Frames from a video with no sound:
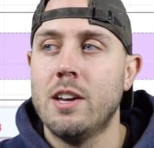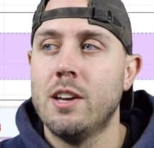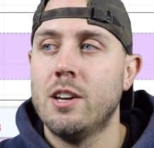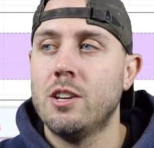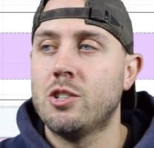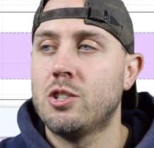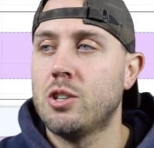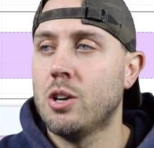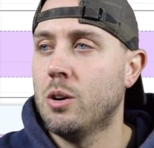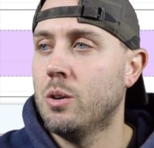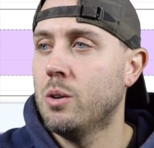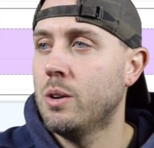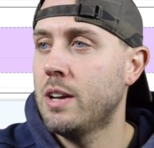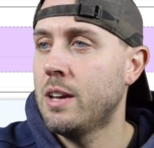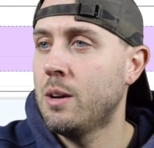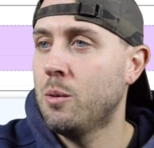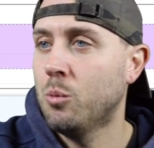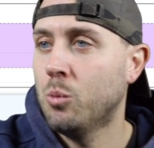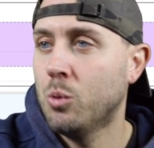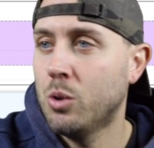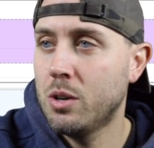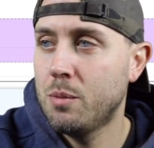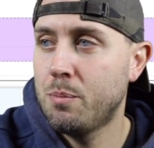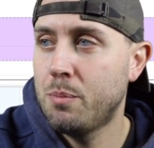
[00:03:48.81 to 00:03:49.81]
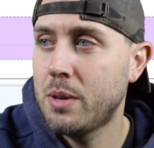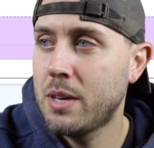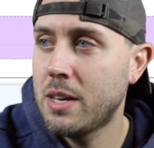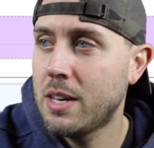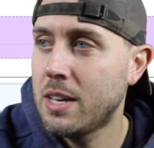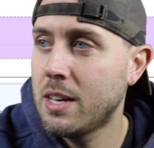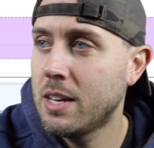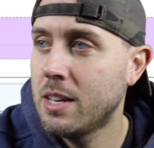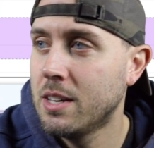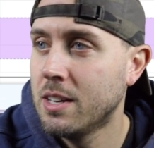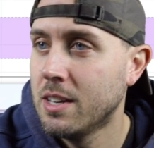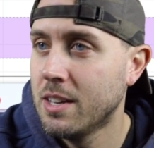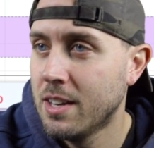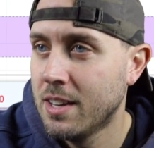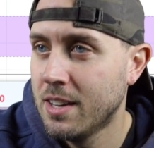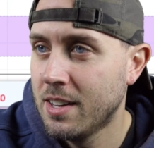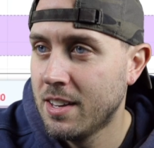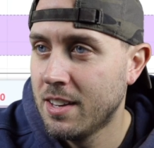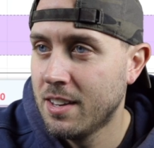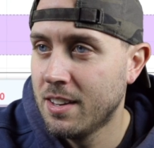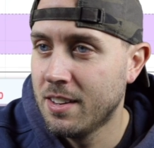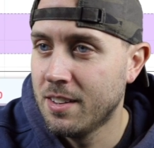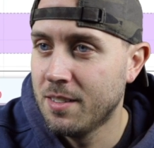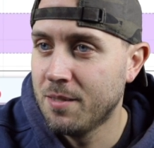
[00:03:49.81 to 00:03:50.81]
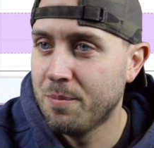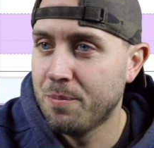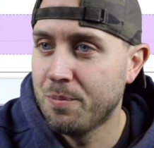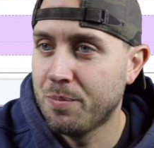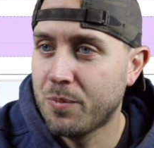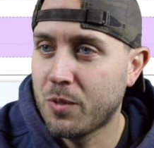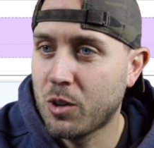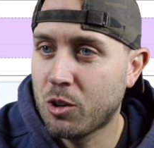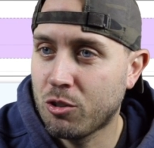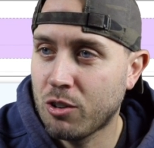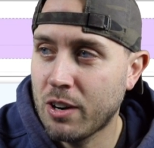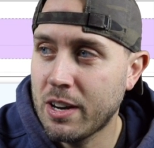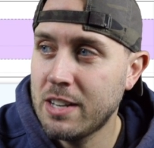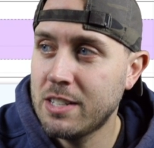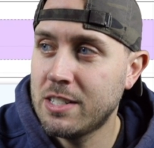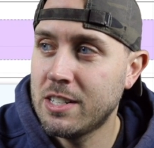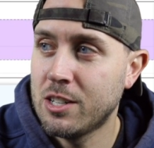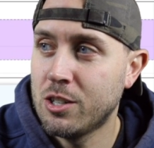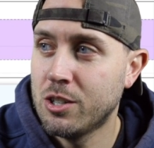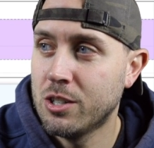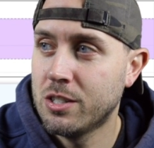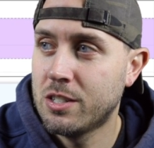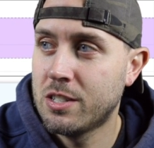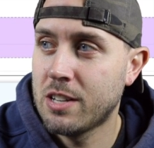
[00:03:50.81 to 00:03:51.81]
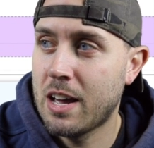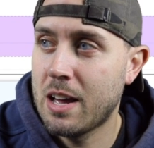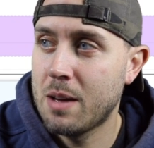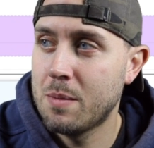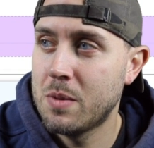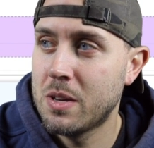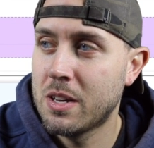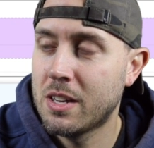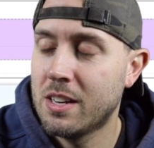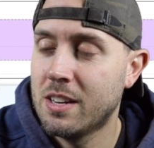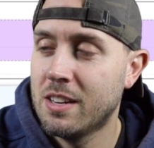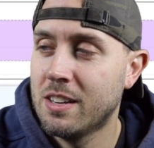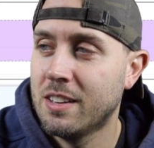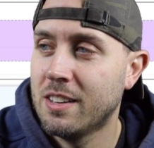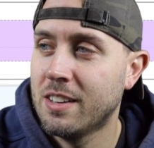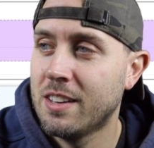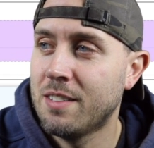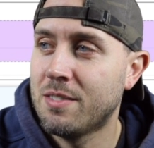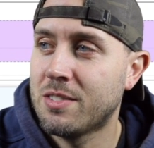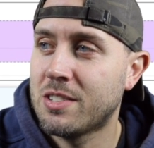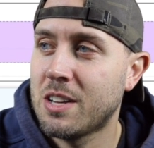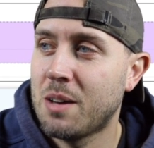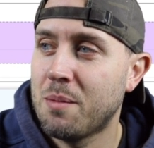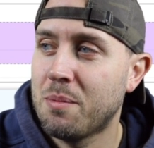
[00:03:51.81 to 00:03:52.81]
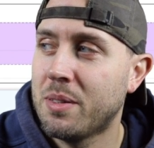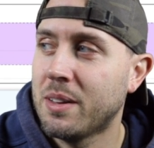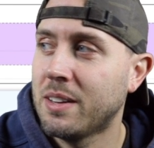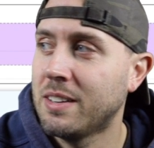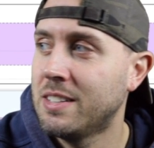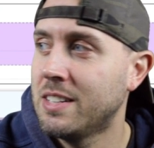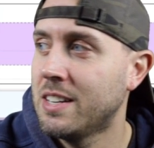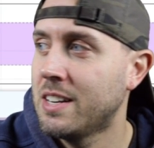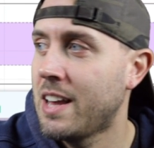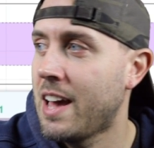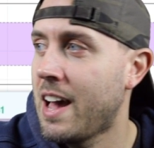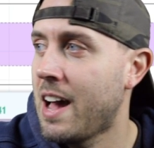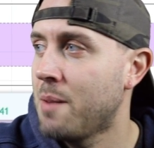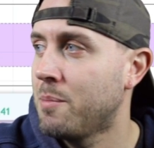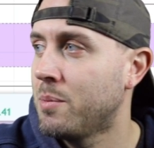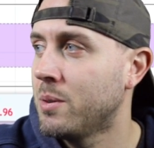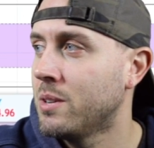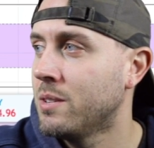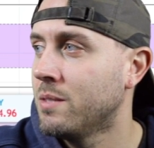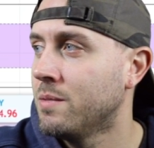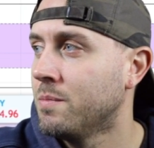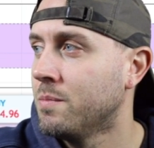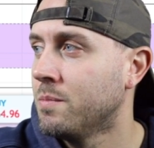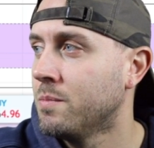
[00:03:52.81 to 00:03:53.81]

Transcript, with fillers: So it would be crazy good timing if something did happen.